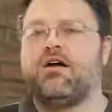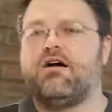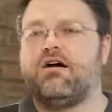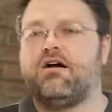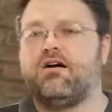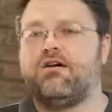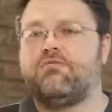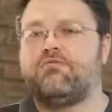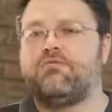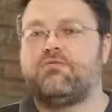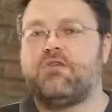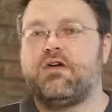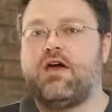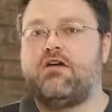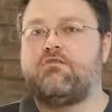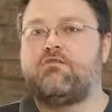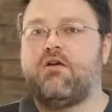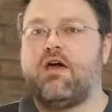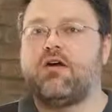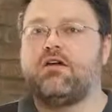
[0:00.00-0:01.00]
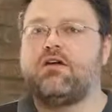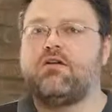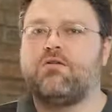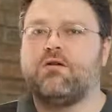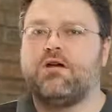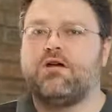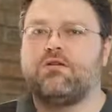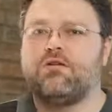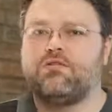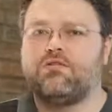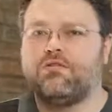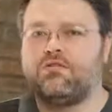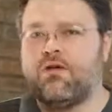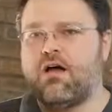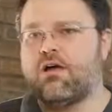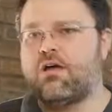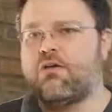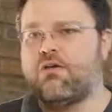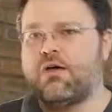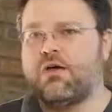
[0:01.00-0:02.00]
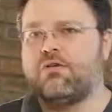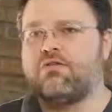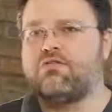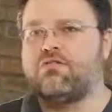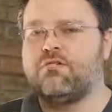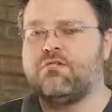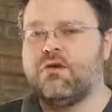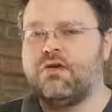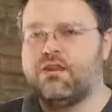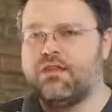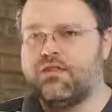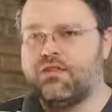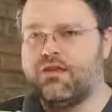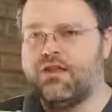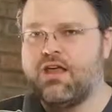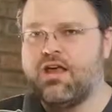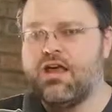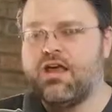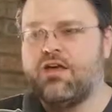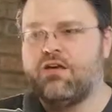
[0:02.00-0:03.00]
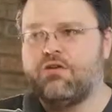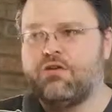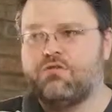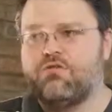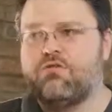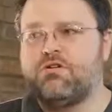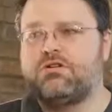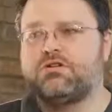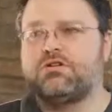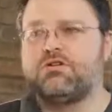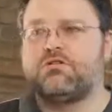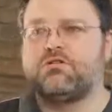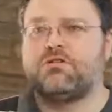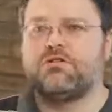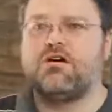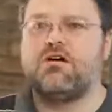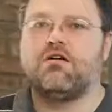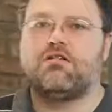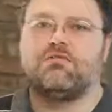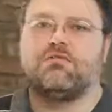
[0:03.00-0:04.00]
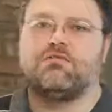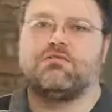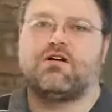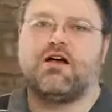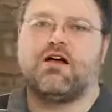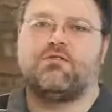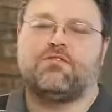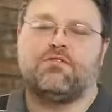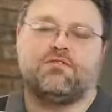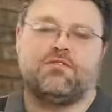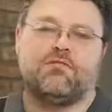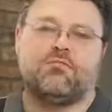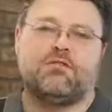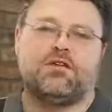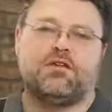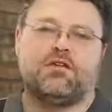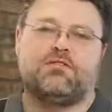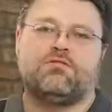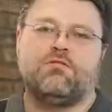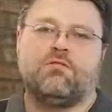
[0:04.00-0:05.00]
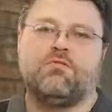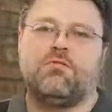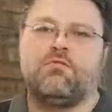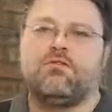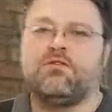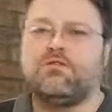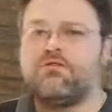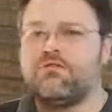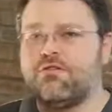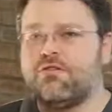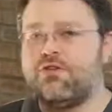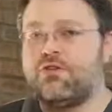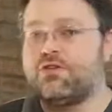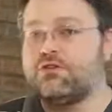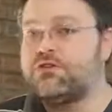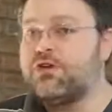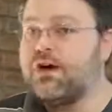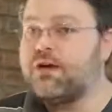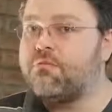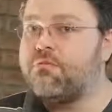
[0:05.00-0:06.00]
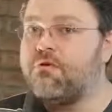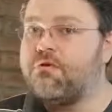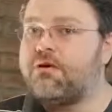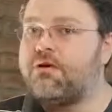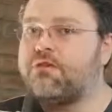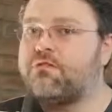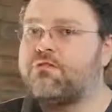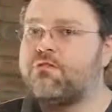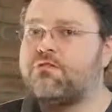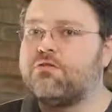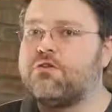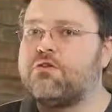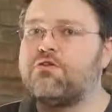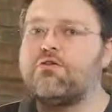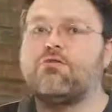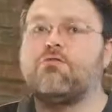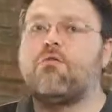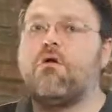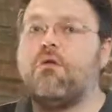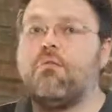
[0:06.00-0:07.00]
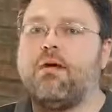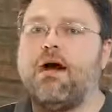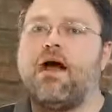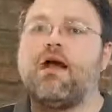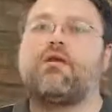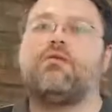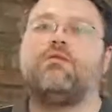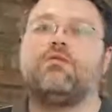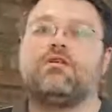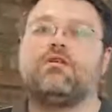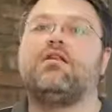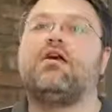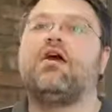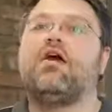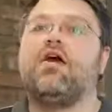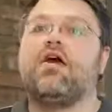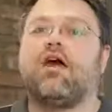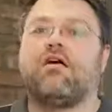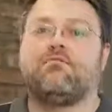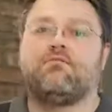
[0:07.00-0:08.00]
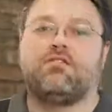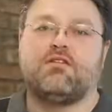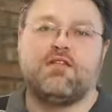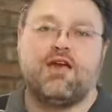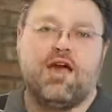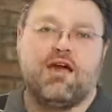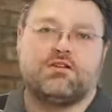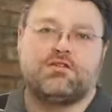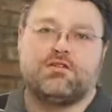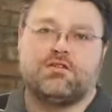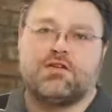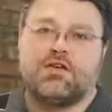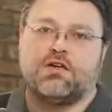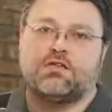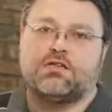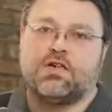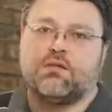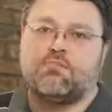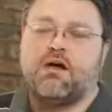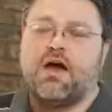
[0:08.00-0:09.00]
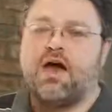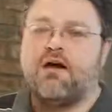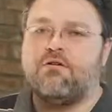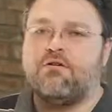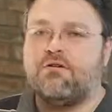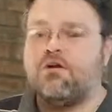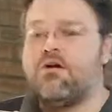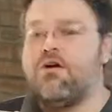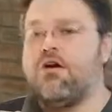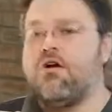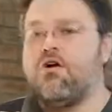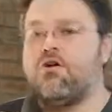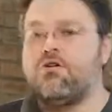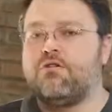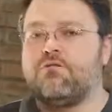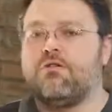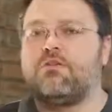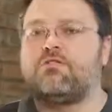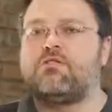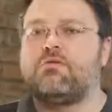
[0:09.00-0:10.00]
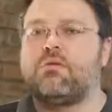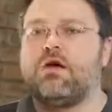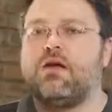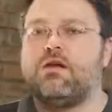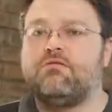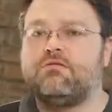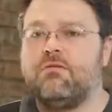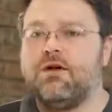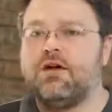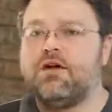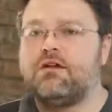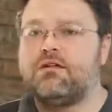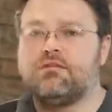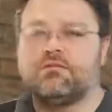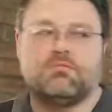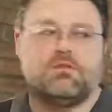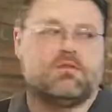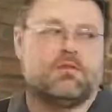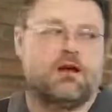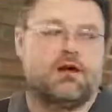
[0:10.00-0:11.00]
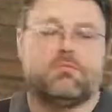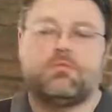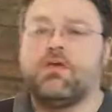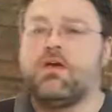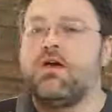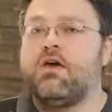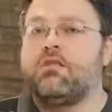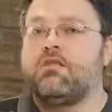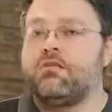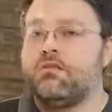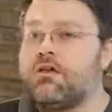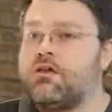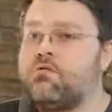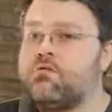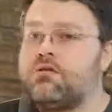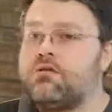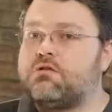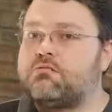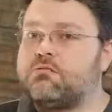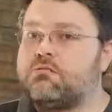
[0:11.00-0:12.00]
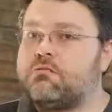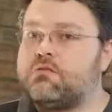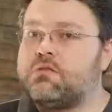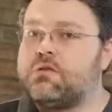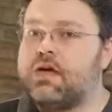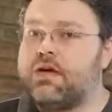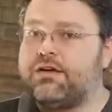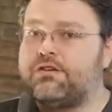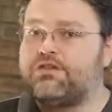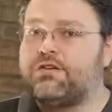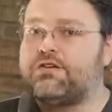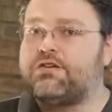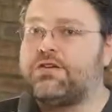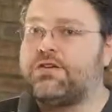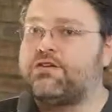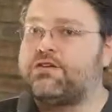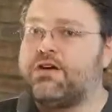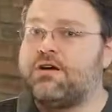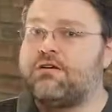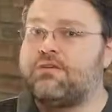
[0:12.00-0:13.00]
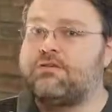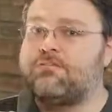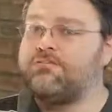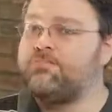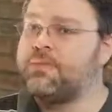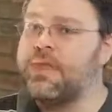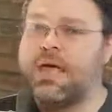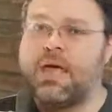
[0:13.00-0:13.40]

Uh, for that write coherency. Write coherency meaning that you're pretty sure that all of the drives have completed to a point, or you can checkpoint it so that you can roll back when everything actually does get power, or you've got some kind of a mechanism in there. The Liqid H H H L,